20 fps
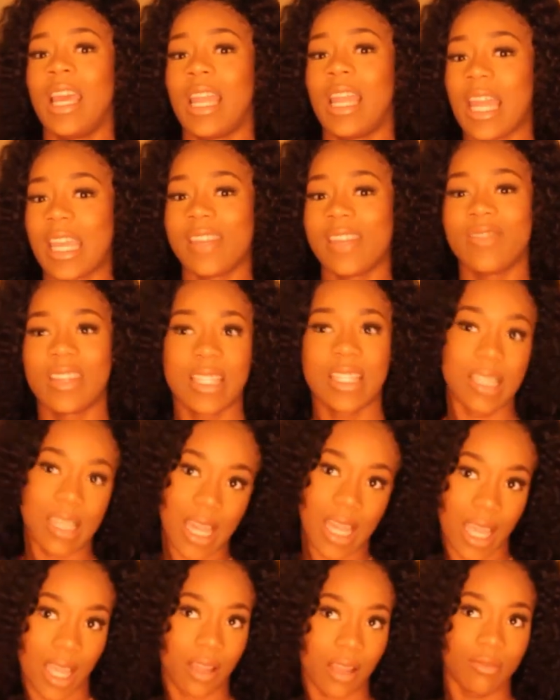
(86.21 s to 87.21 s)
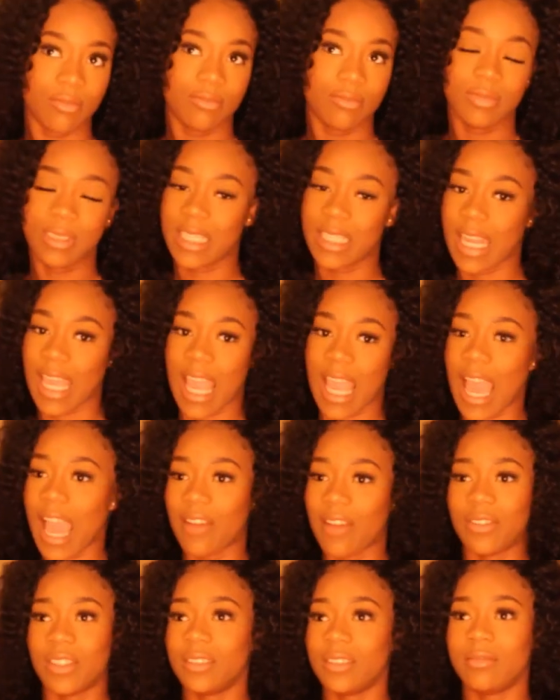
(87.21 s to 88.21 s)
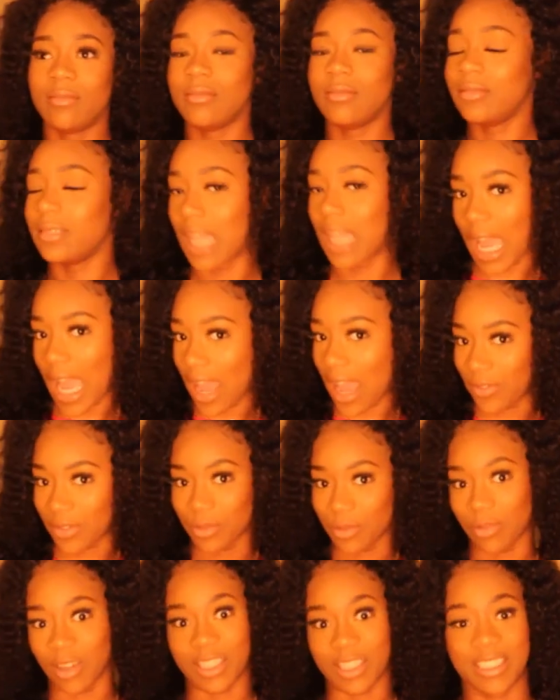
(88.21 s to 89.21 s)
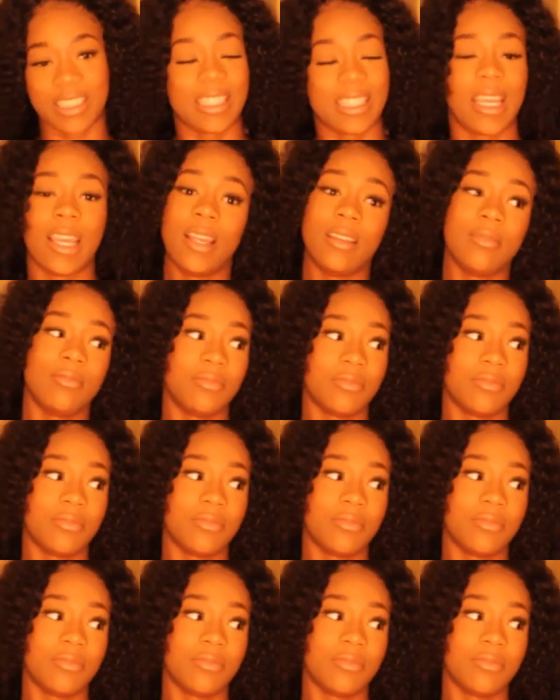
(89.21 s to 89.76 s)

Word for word: Like even today, today I haven't, I haven't brushed his hair.